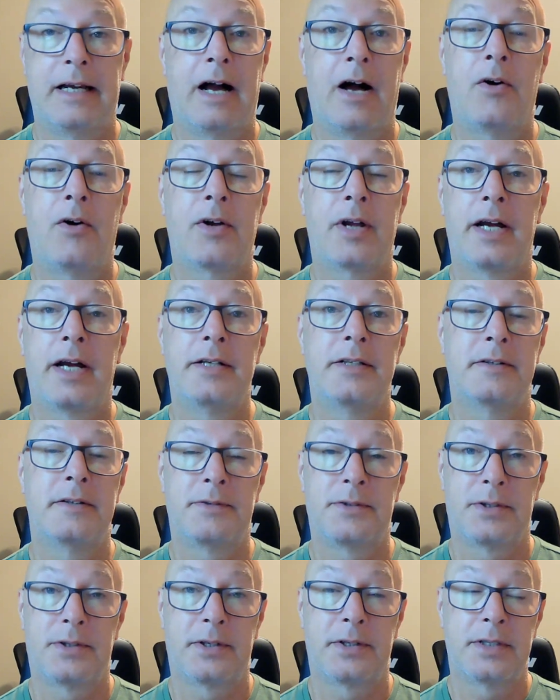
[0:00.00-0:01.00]
all kinds of
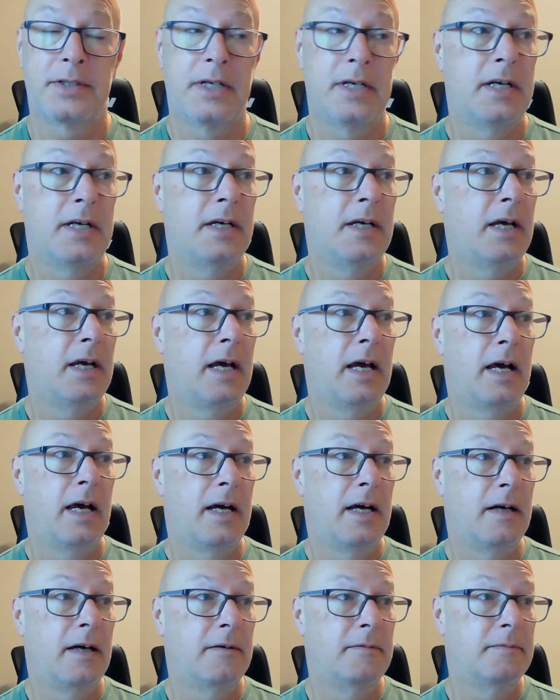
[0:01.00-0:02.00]
sugars.
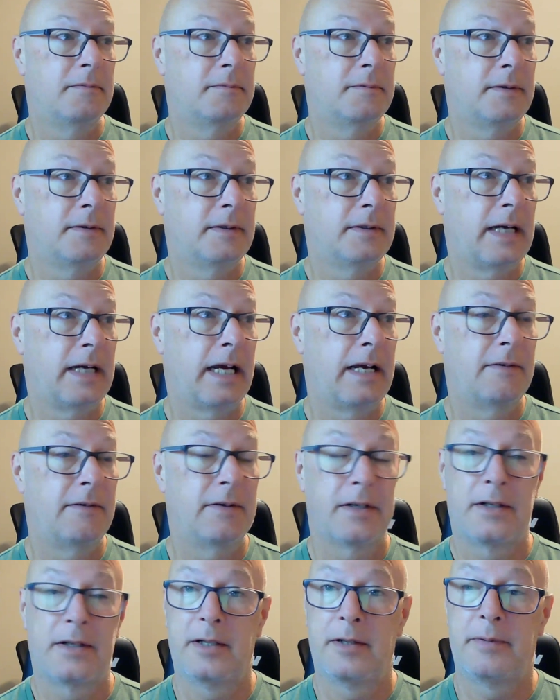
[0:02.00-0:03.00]
I have a
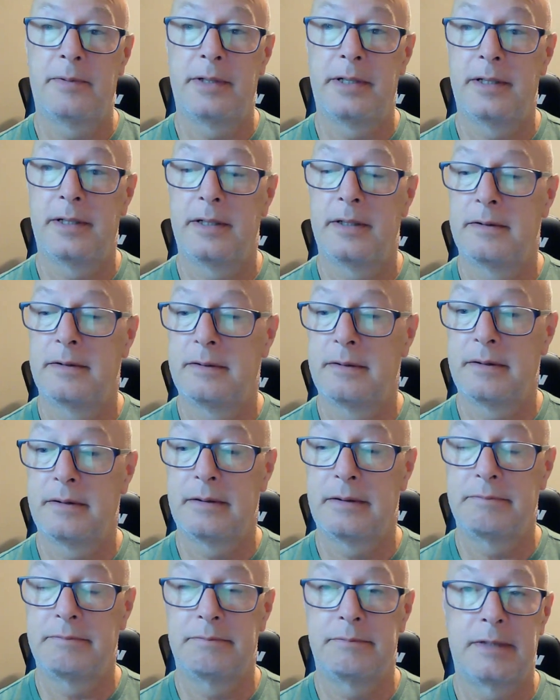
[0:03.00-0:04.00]
clip here.
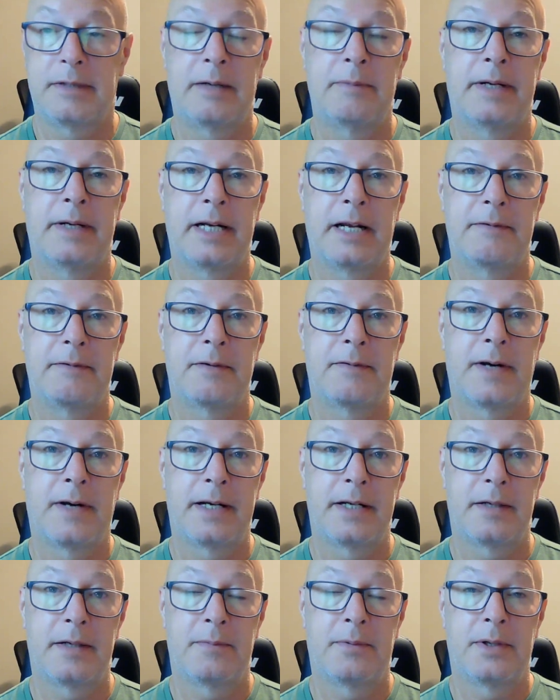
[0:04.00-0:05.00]
I might have to
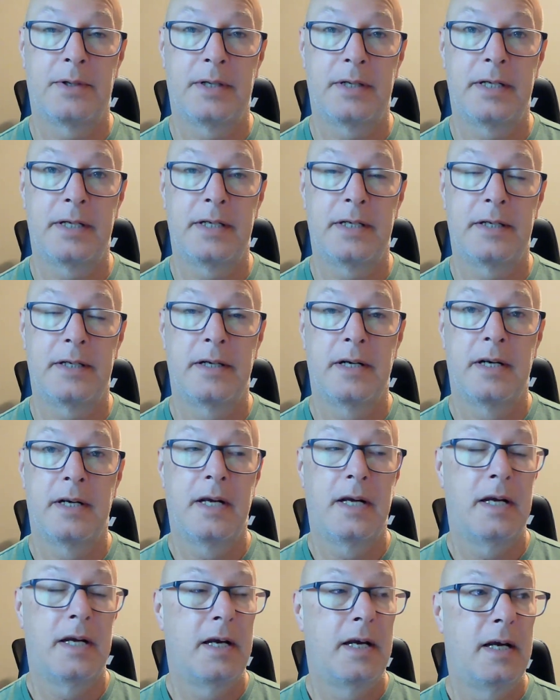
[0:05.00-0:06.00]
find it and put it in here.
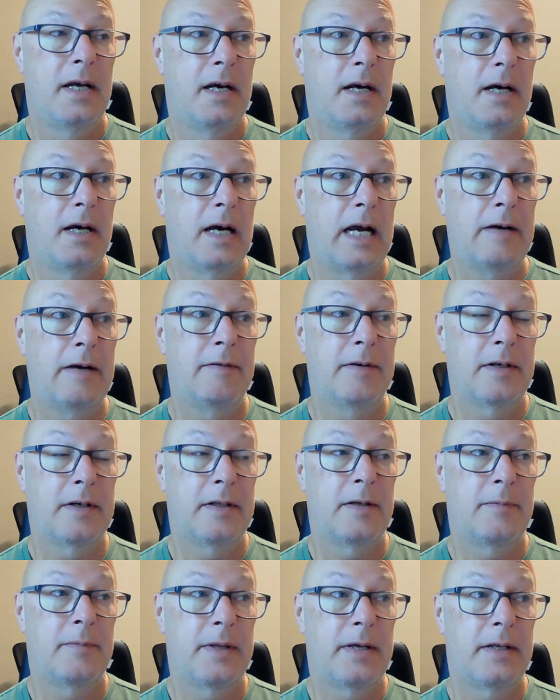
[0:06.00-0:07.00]
I have a
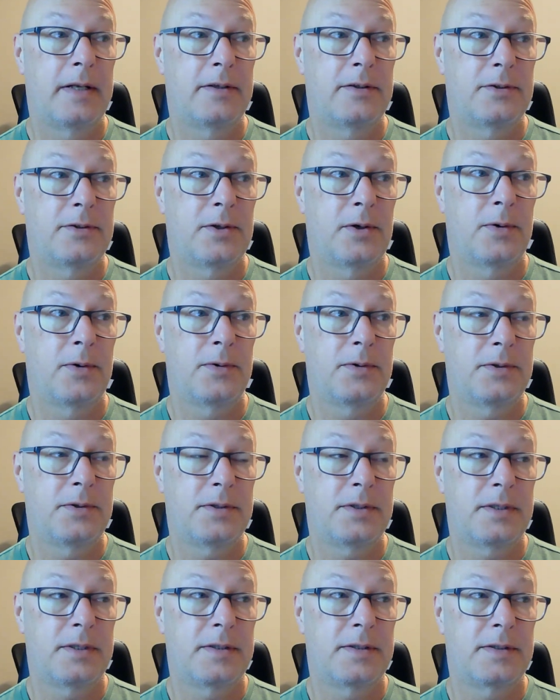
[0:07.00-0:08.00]
clip that
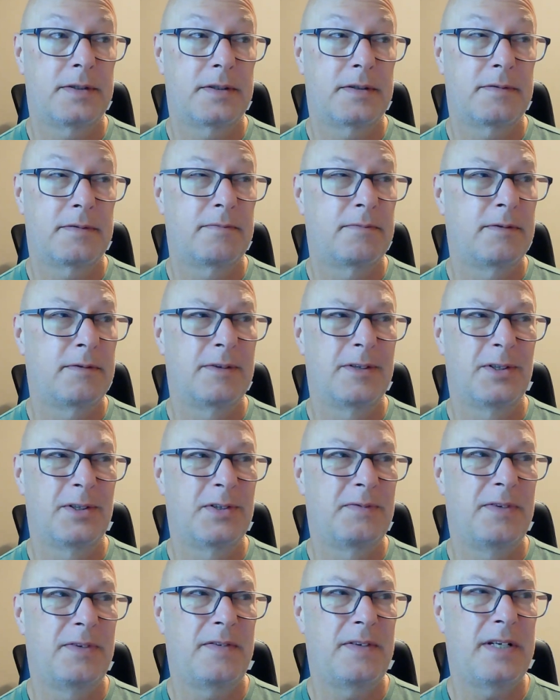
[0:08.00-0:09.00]
shows there's
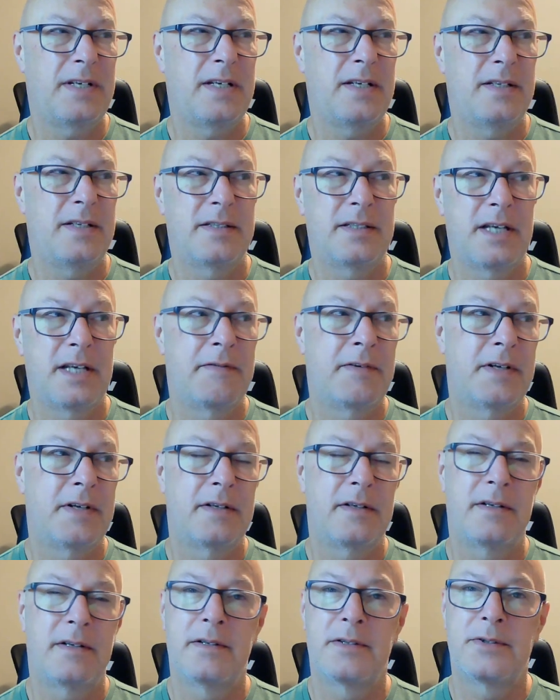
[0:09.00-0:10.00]

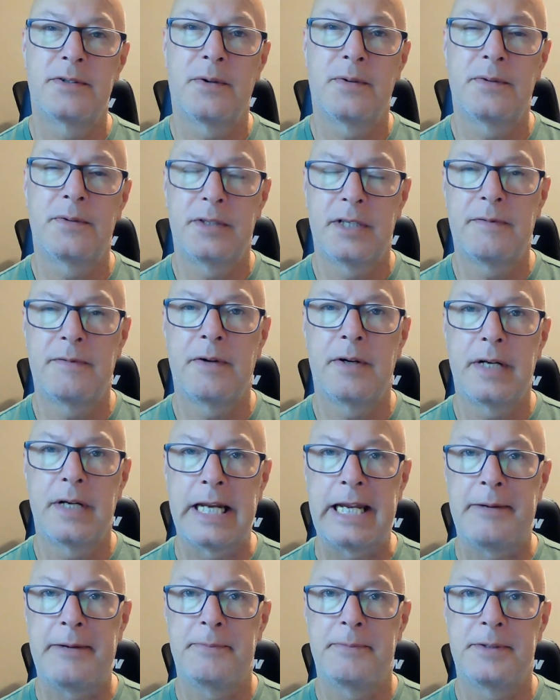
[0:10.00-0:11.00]
57 or so different
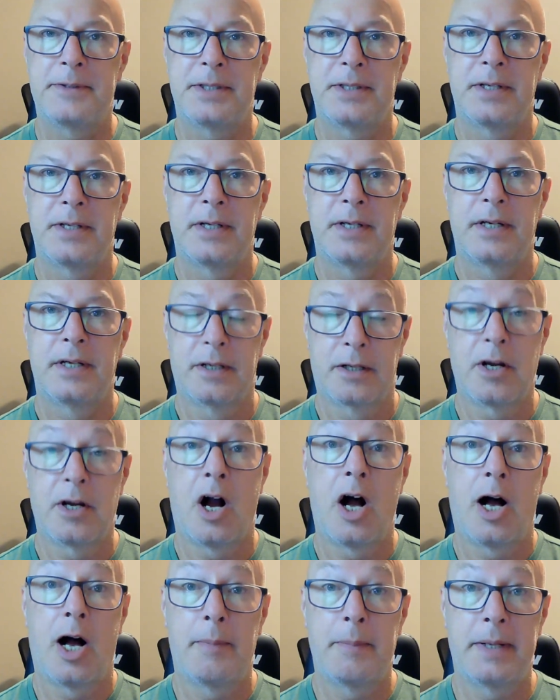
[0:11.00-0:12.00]
names,
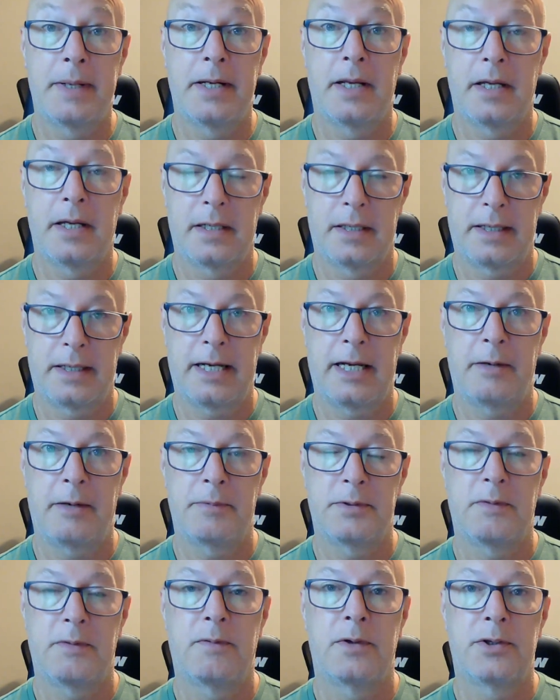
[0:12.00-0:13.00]
common
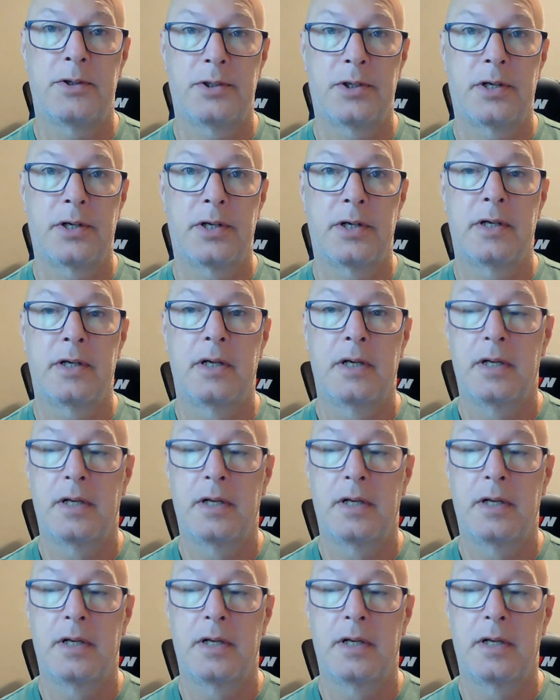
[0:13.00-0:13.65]
names for sugar.